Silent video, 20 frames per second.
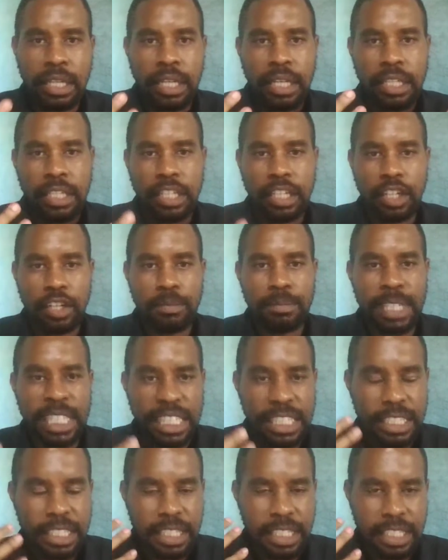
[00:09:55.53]
the
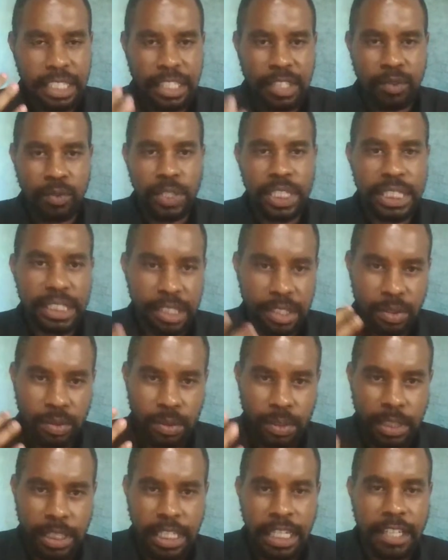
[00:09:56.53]
community in which you
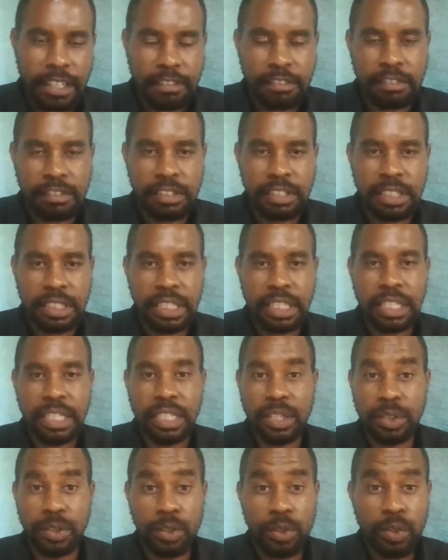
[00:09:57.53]
serve
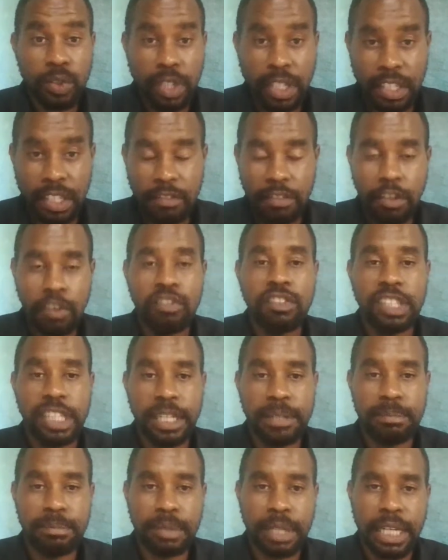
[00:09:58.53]
do you involve
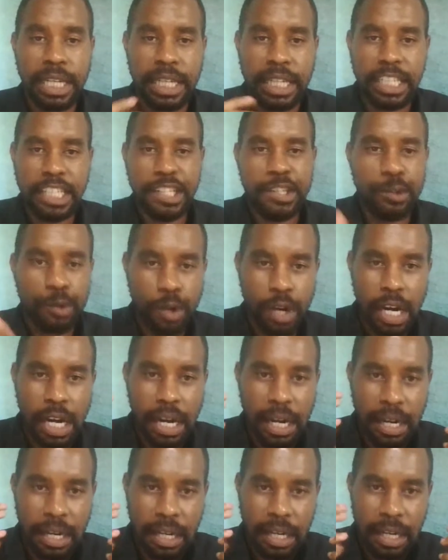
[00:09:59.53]
them in
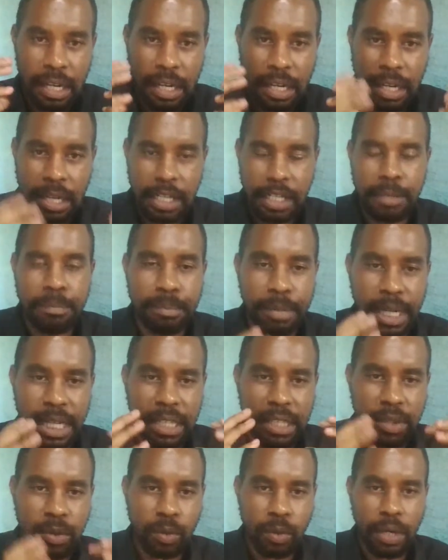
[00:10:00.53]
your
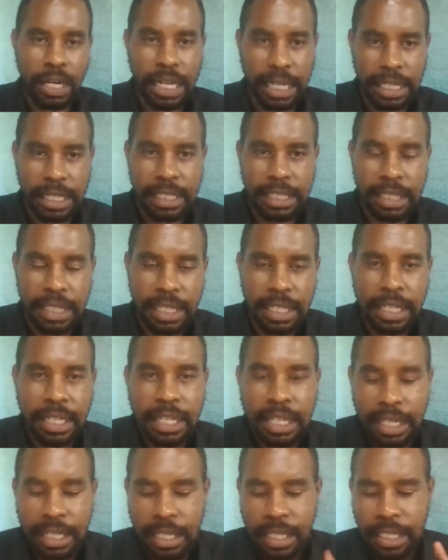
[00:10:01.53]
impact work?
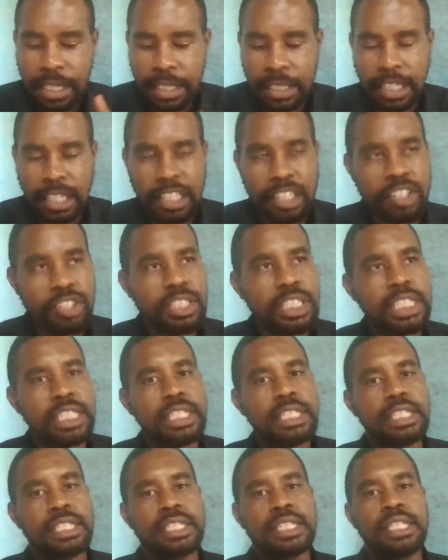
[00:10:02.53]
The second
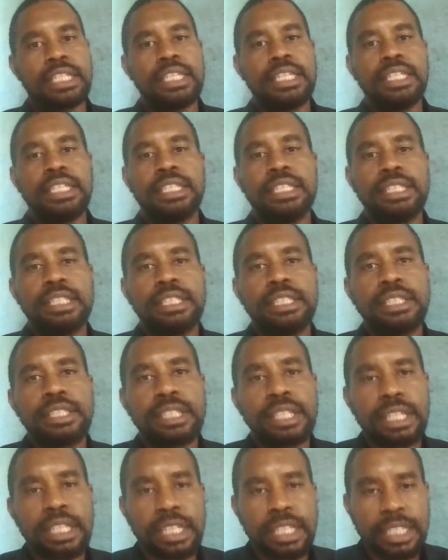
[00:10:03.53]
thing
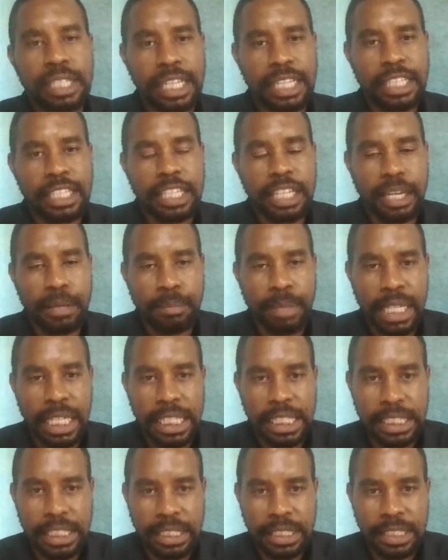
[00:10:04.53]
is
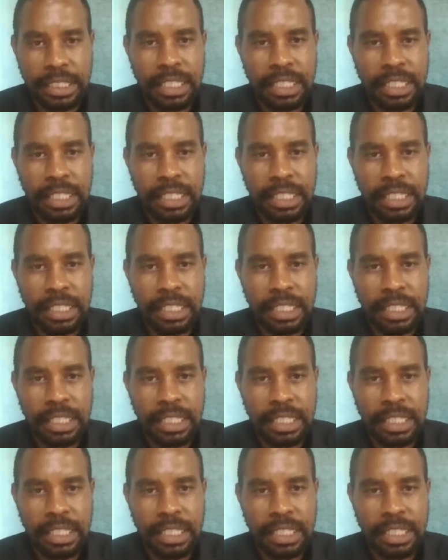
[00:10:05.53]
sustainability.